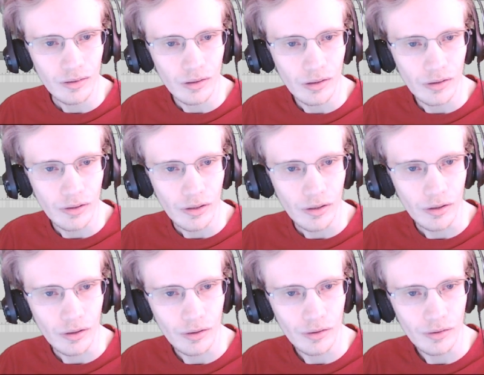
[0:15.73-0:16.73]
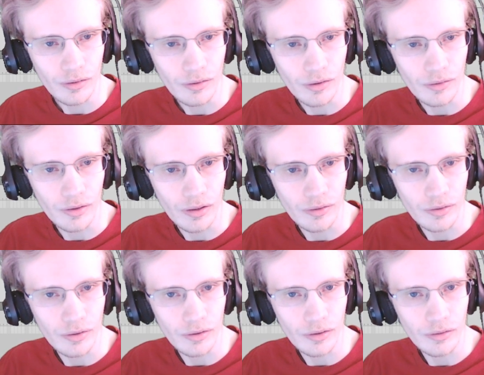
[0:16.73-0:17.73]
Okay, set that
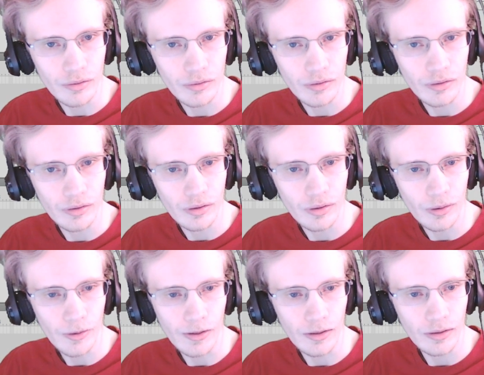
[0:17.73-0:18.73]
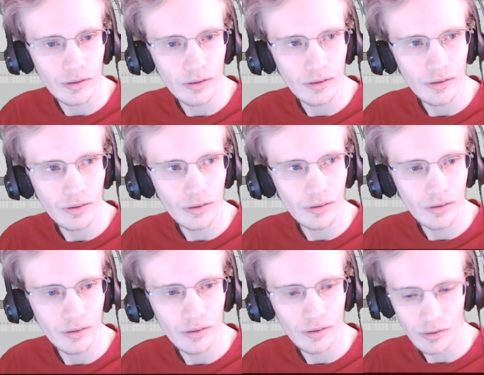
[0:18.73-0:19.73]
down. Okay.
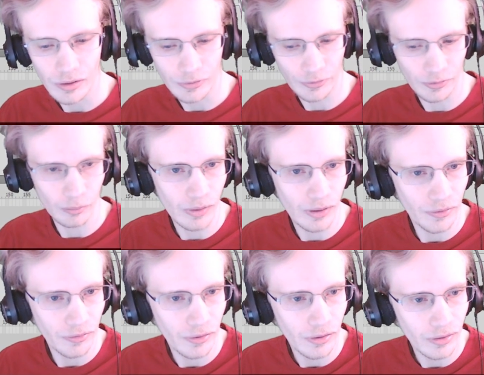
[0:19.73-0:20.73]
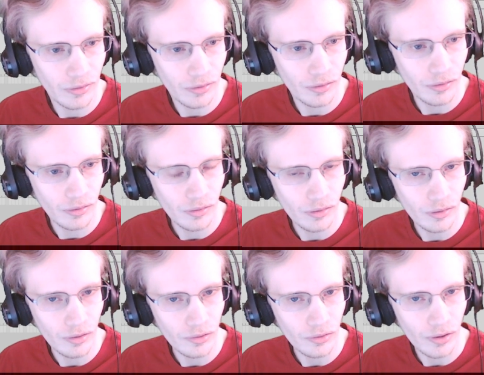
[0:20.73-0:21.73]
Yeah, do some last things.
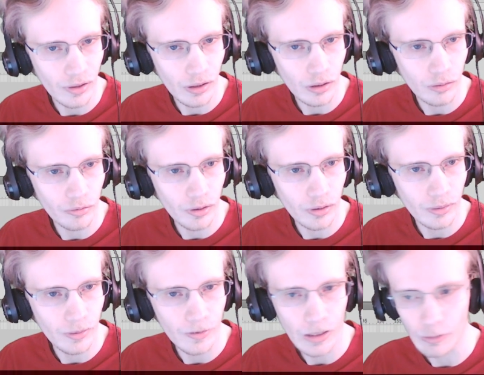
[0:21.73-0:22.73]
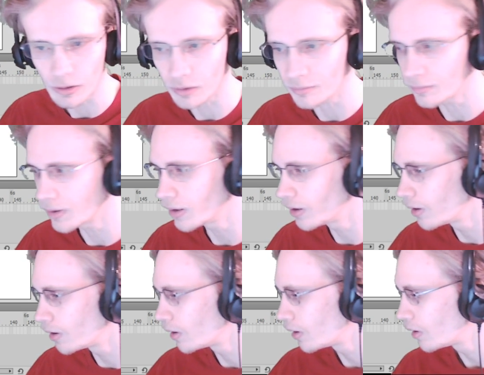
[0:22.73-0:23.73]
Take care of here. There we go.
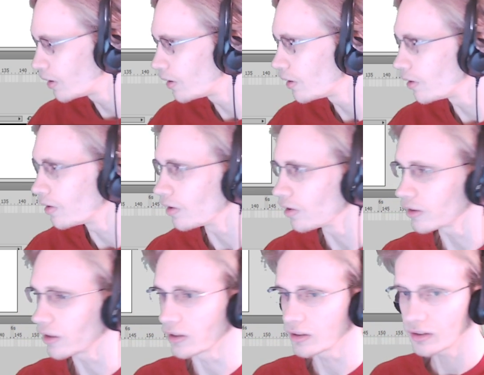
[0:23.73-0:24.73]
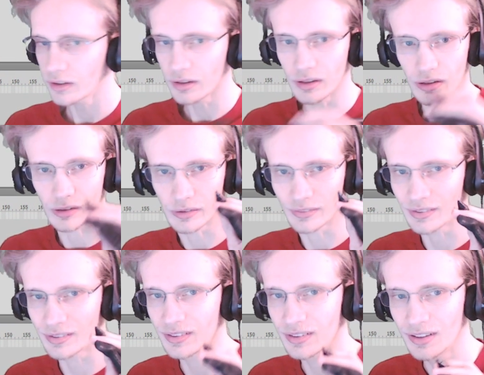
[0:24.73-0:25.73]
Okay. Now
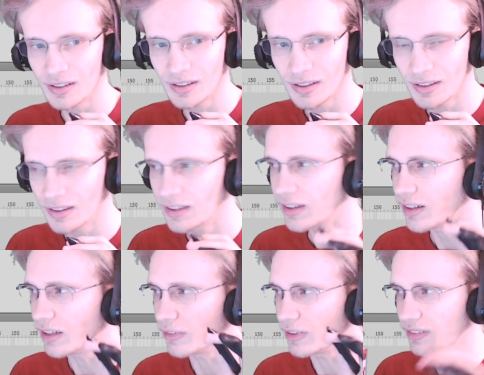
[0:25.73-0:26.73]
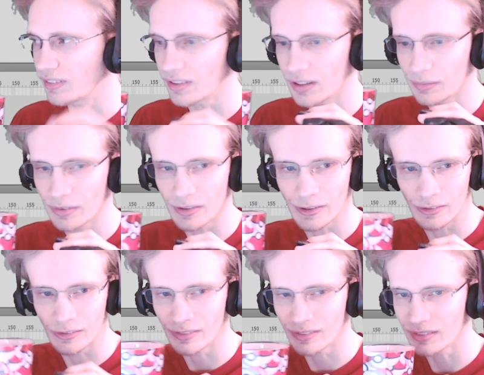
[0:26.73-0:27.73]
just everything's set up so now I can
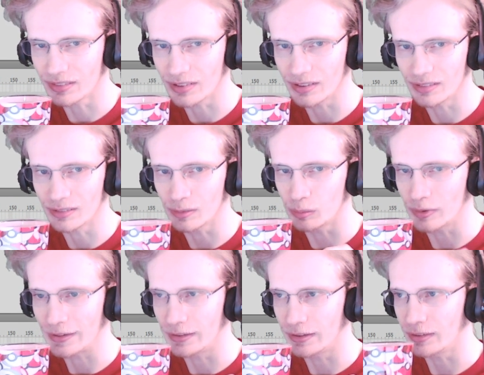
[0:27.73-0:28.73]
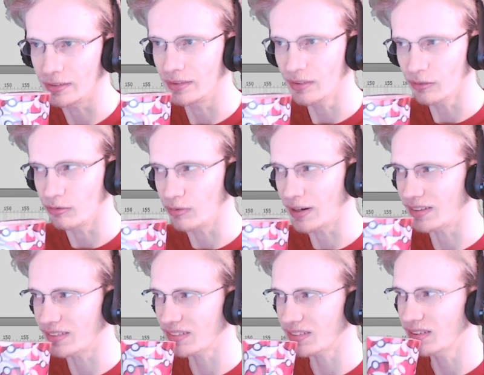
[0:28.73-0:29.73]
just take a little break here and
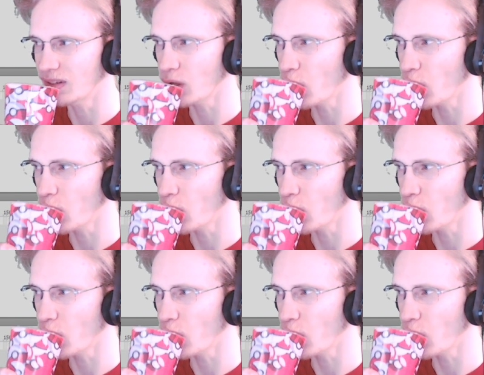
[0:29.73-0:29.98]
rest.